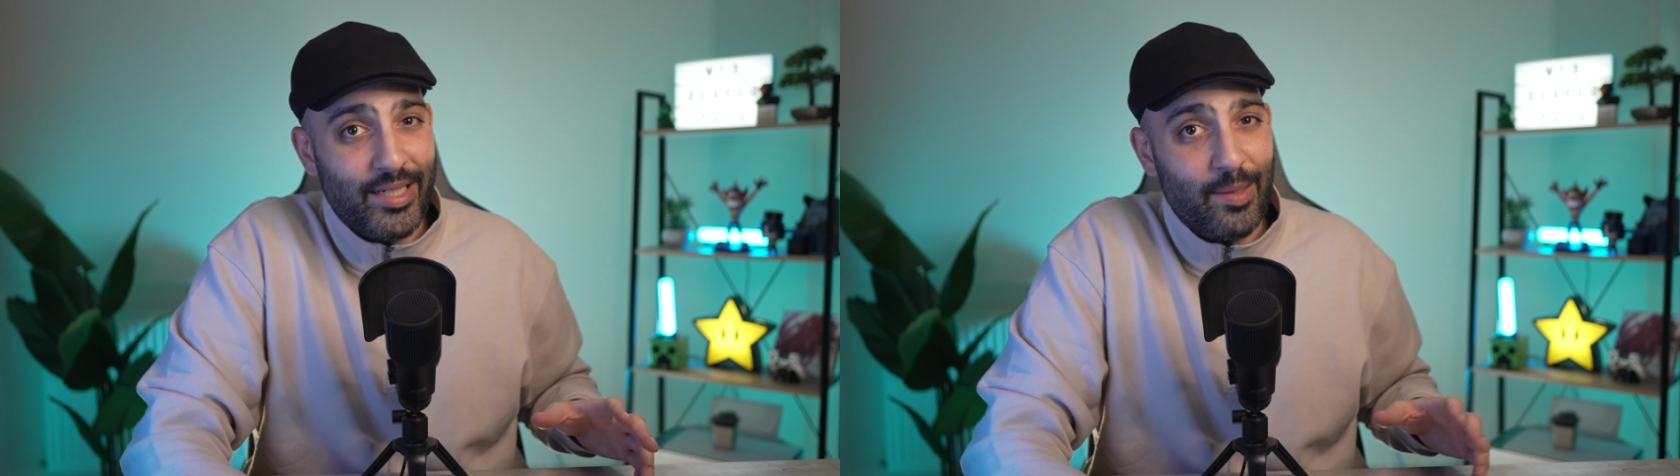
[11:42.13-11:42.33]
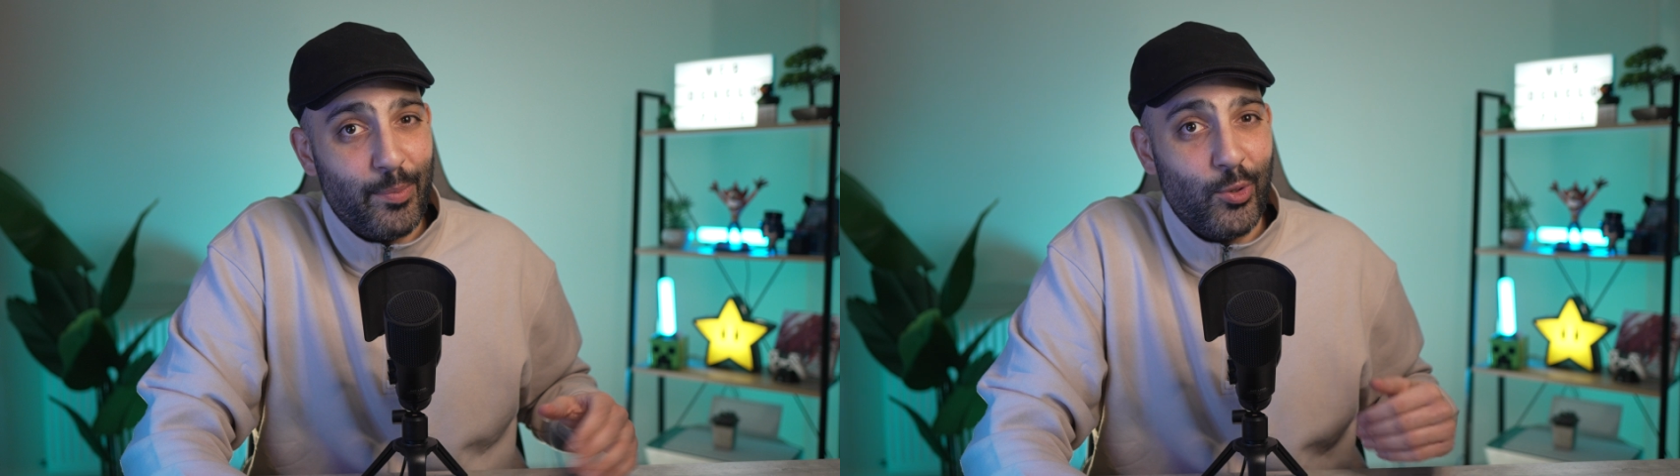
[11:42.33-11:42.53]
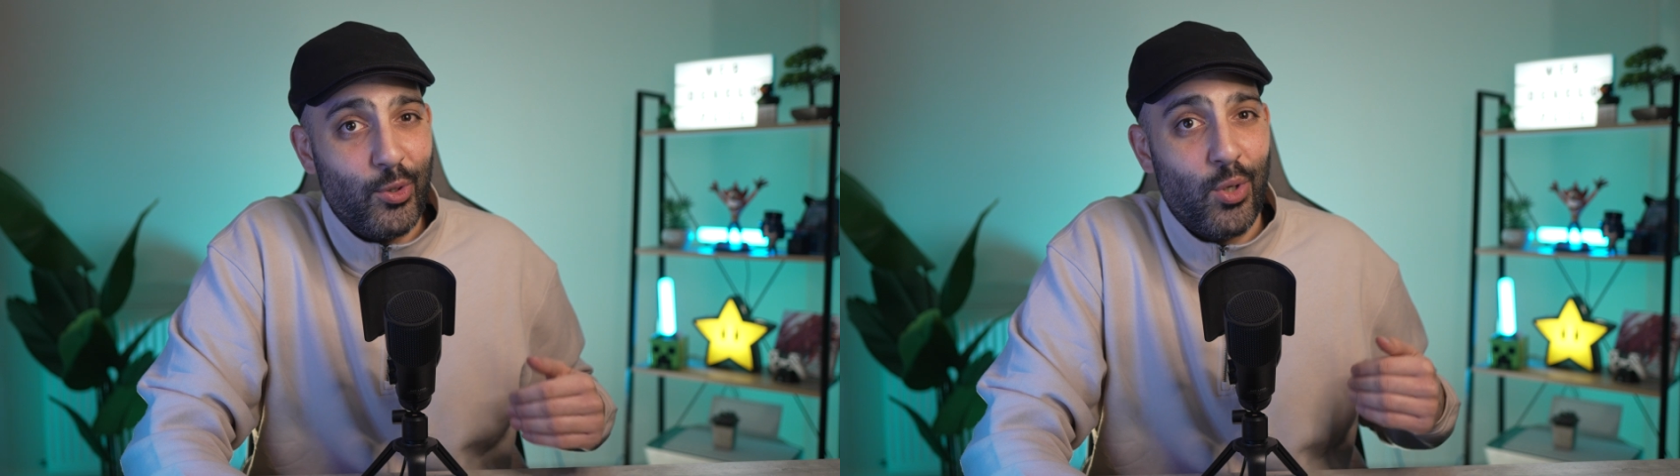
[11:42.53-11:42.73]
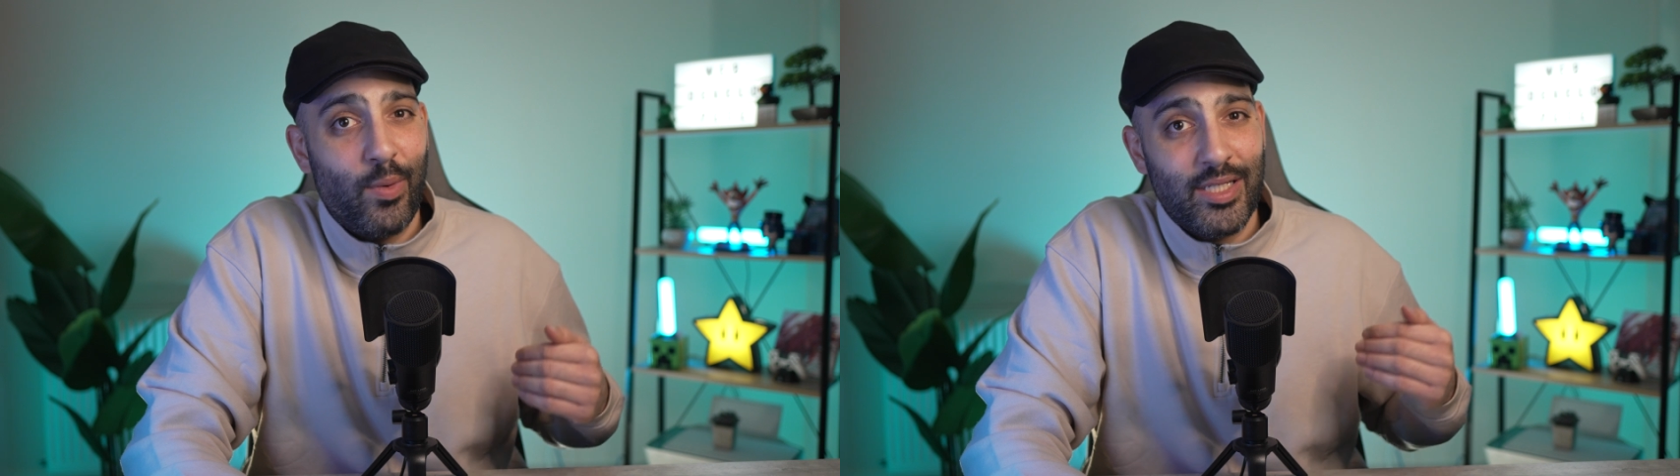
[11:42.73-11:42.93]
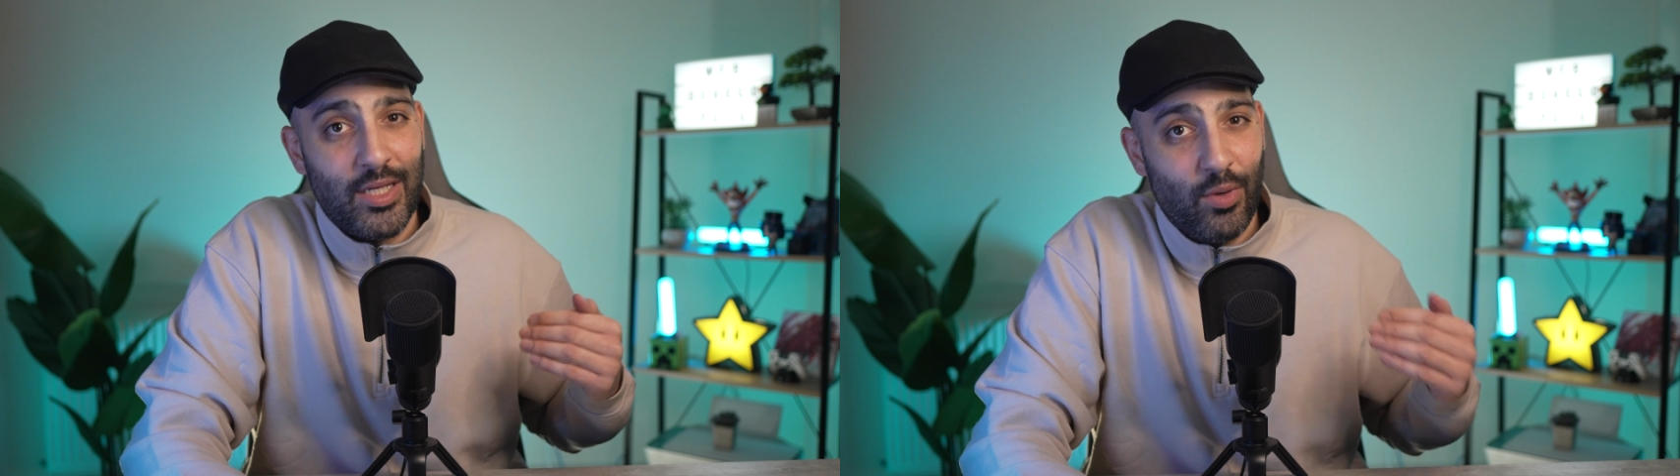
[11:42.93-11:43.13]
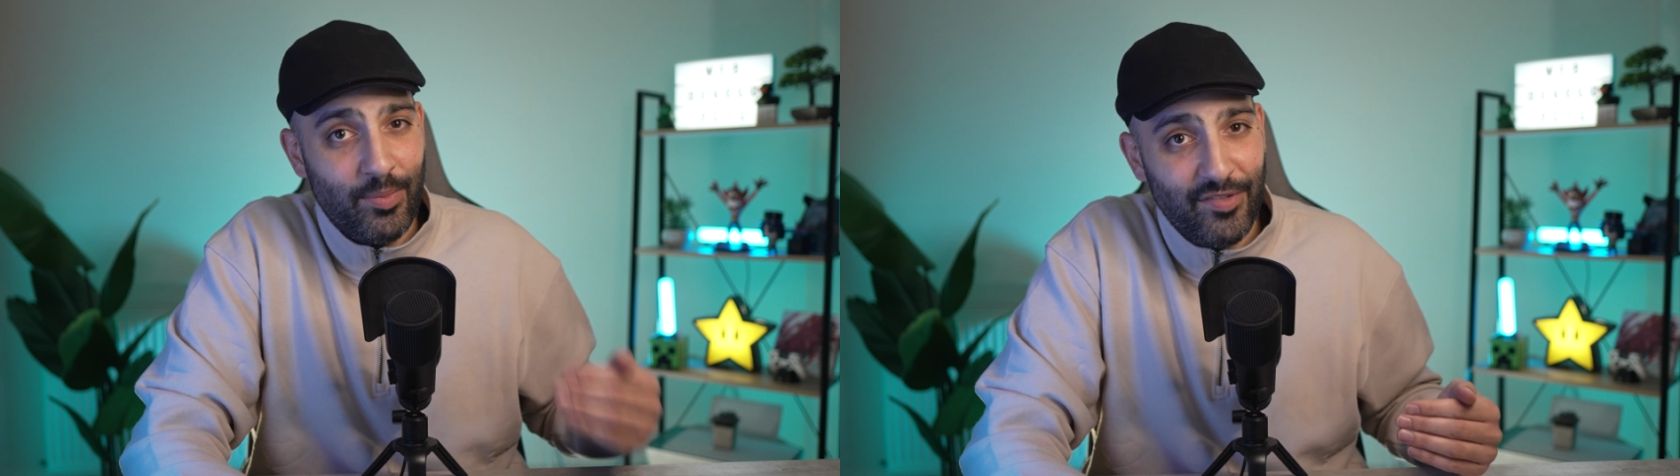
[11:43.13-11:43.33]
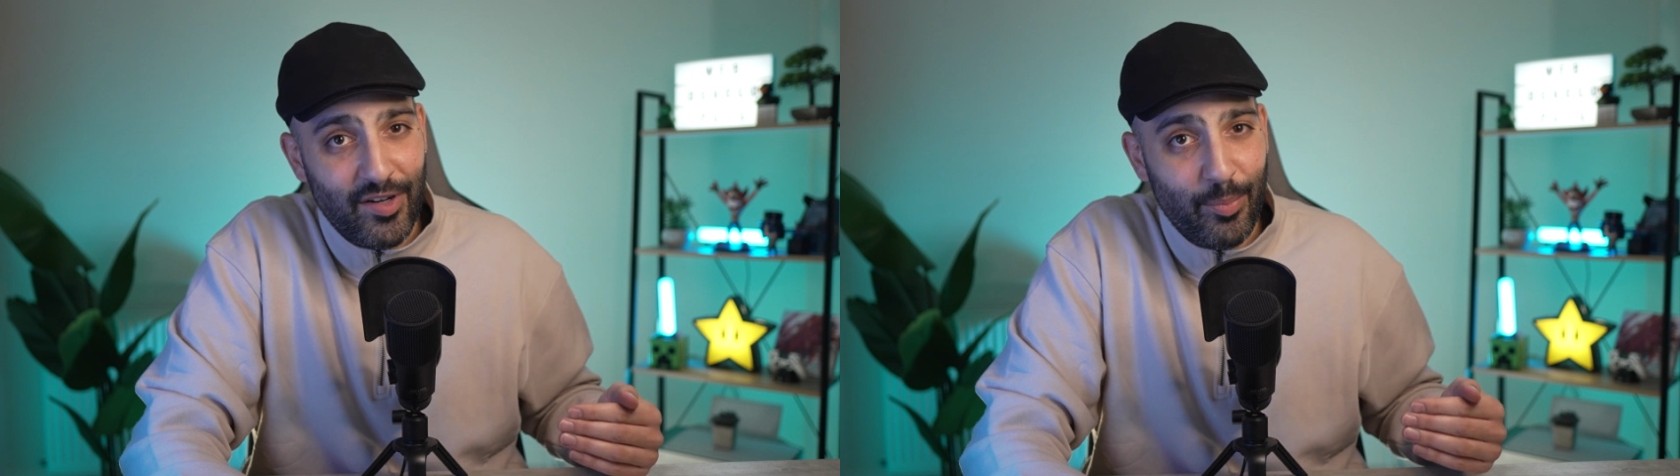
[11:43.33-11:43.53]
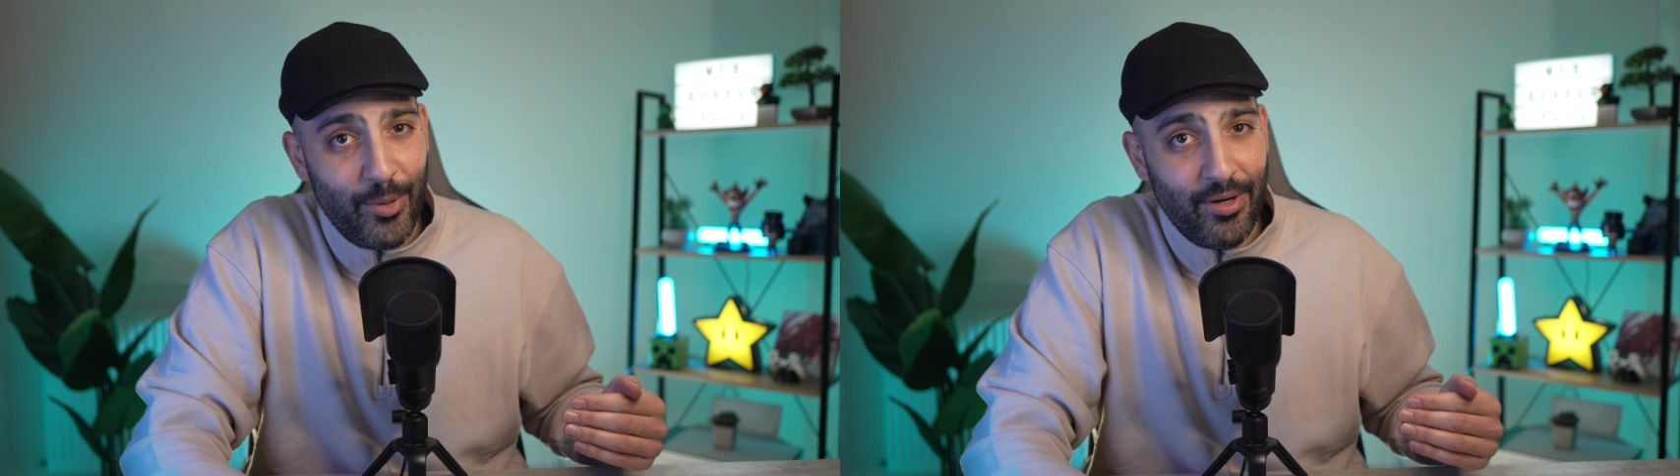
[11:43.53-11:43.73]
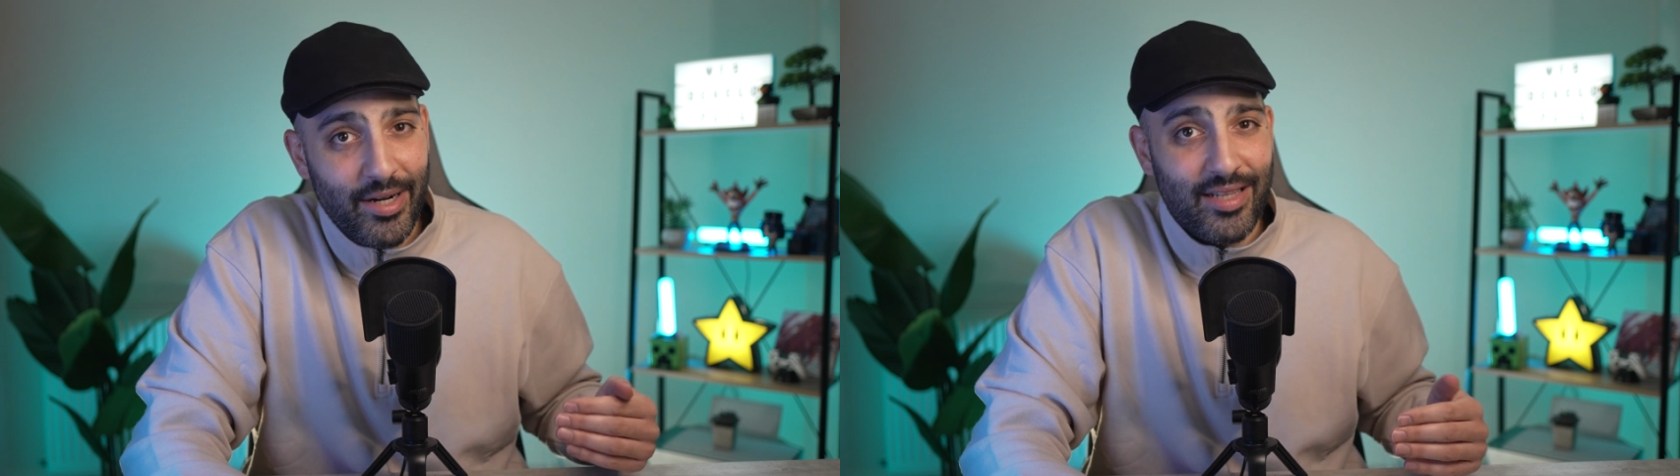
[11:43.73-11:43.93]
help you grow as a web developer